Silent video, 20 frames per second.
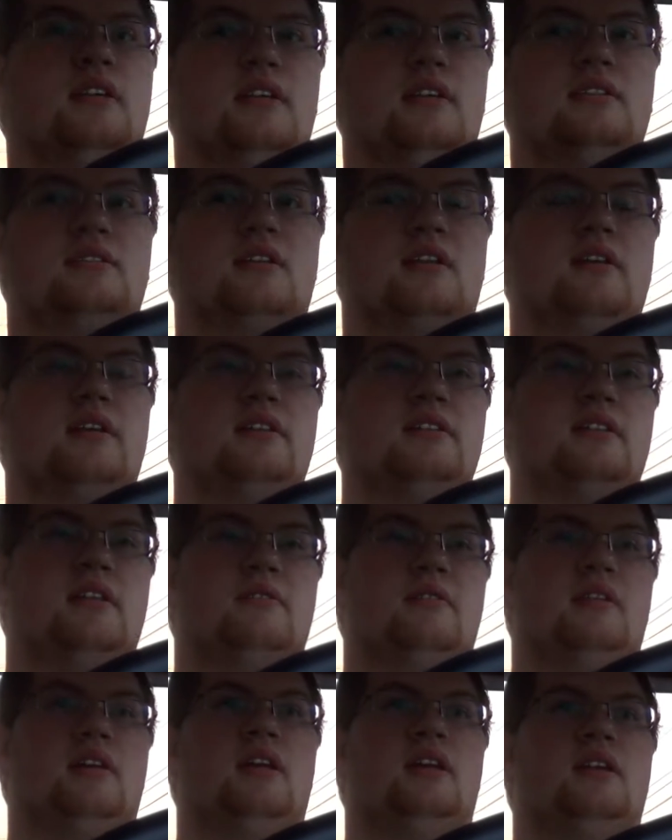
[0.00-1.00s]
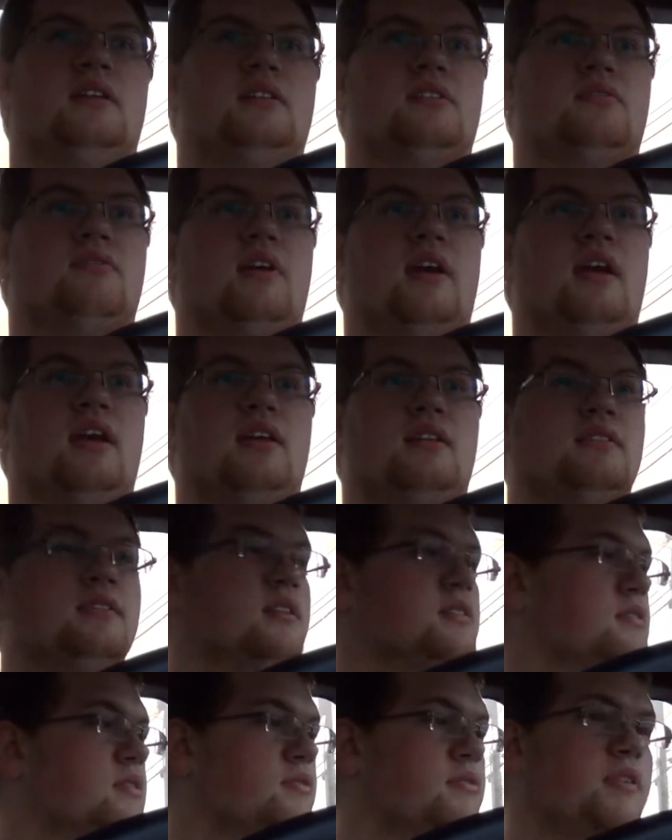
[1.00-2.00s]
And his car doesn't even need its fans.
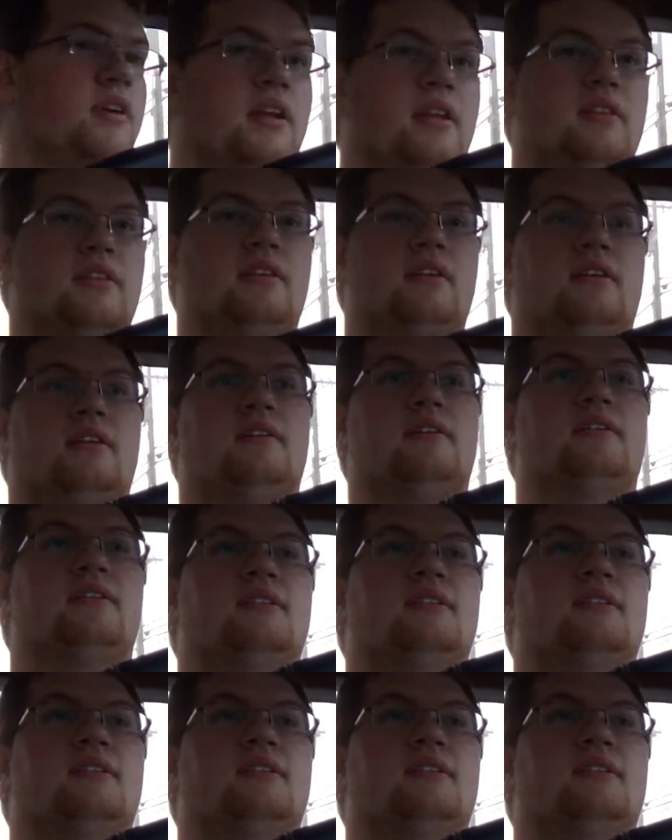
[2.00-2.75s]
That's the funny thing.